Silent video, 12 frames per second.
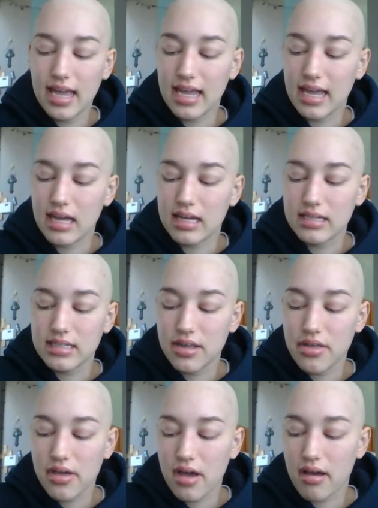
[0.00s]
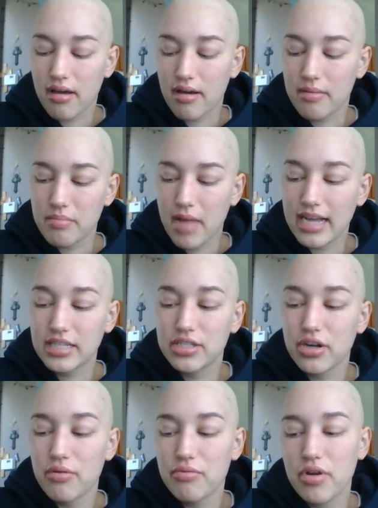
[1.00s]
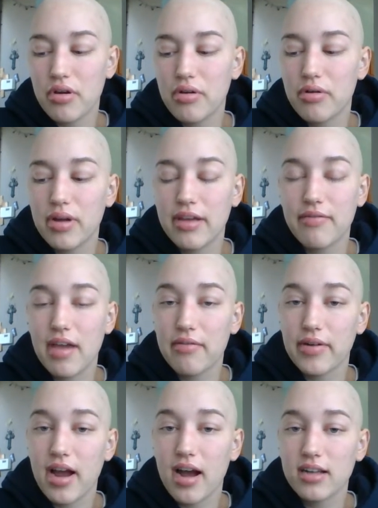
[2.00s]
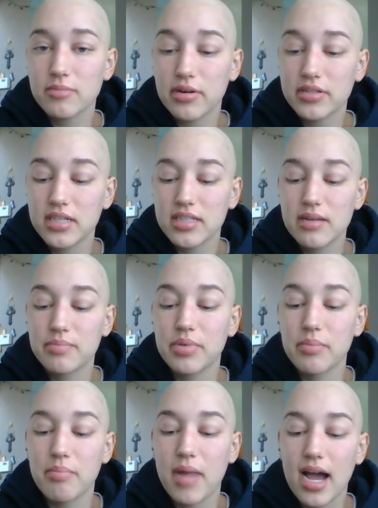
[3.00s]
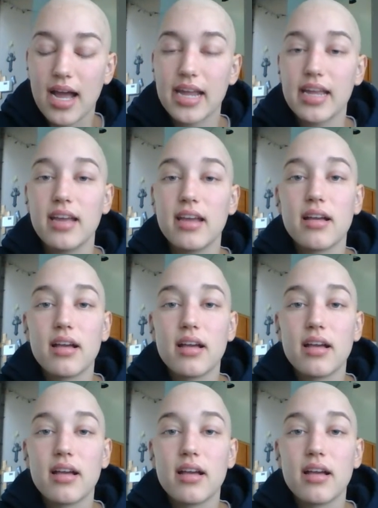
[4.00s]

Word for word: and I don't know if every hospital does it, but my